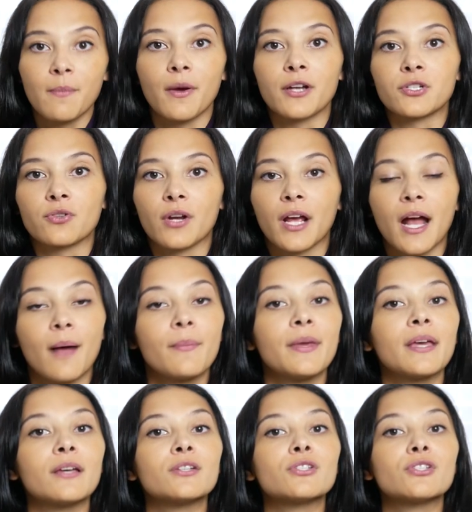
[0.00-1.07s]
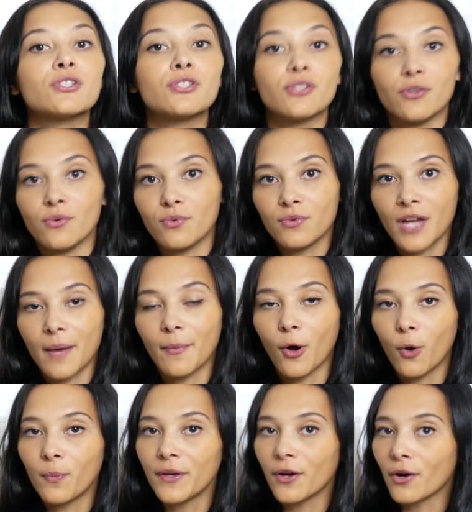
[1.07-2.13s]
Mantra, coming soon. I'm
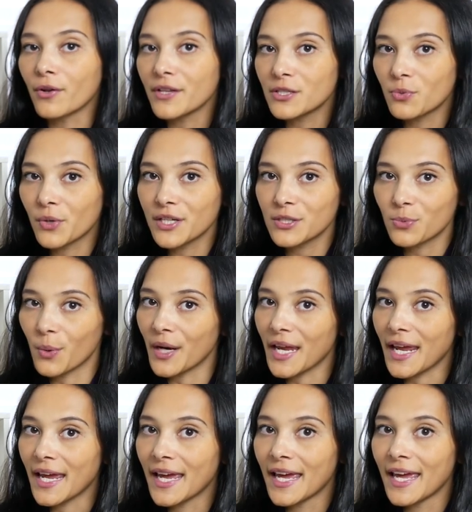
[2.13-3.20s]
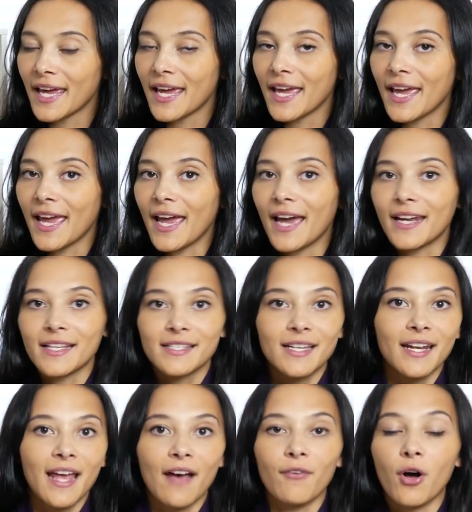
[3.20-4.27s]
hoping early 2020. And it's
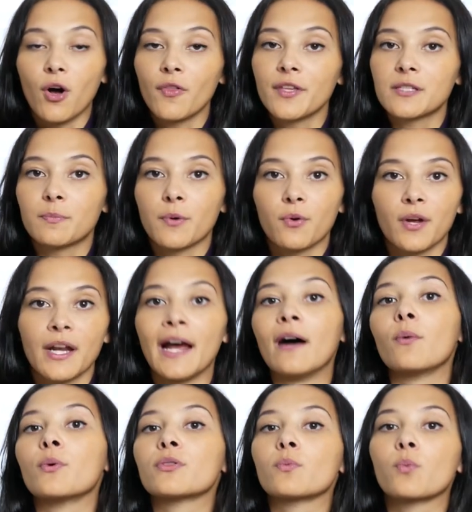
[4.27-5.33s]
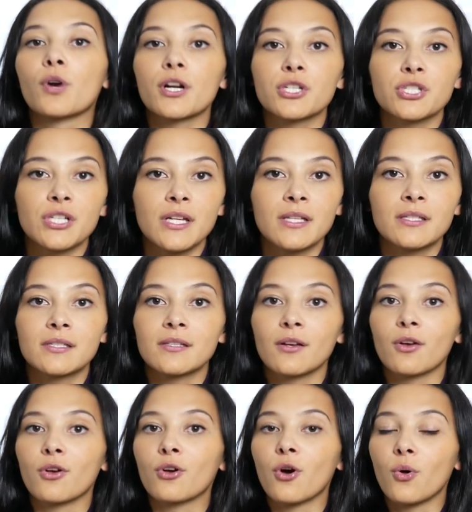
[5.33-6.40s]
gonna have all this broken out with worksheets,
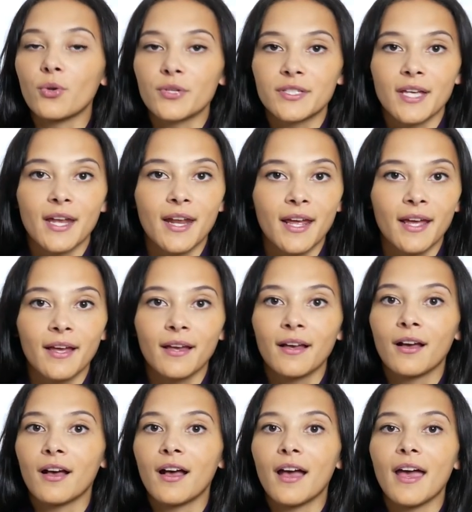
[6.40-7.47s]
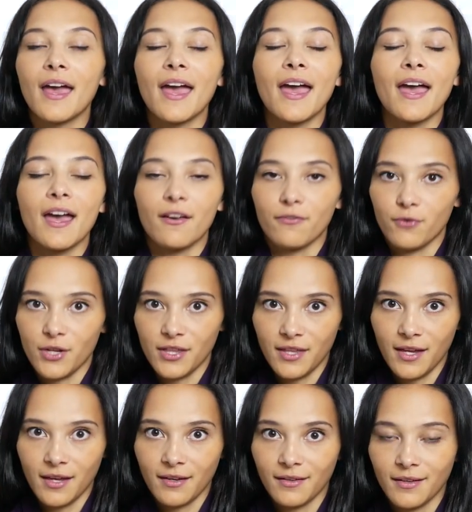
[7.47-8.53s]
goal setting,
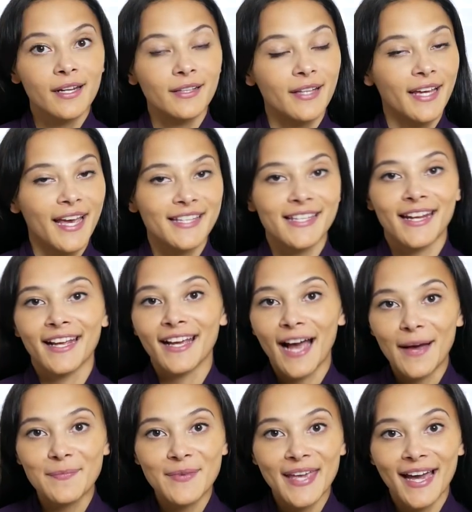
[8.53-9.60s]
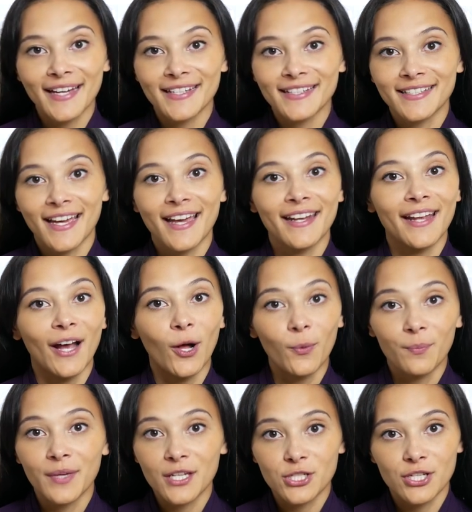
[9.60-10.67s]
everything. Like I said, it got me out of debt, helped
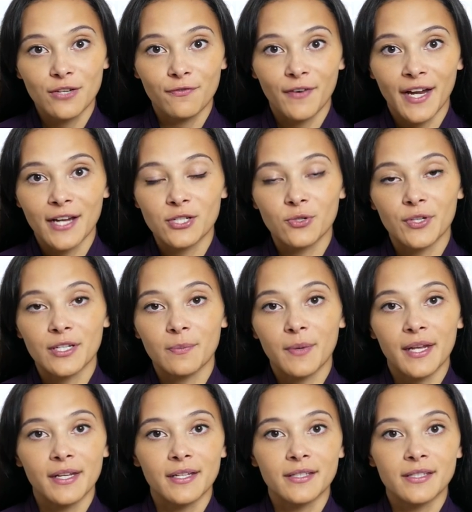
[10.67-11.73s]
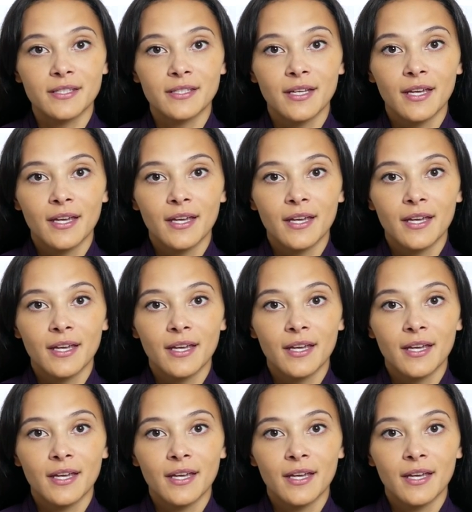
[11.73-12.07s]
me achieve financial independence.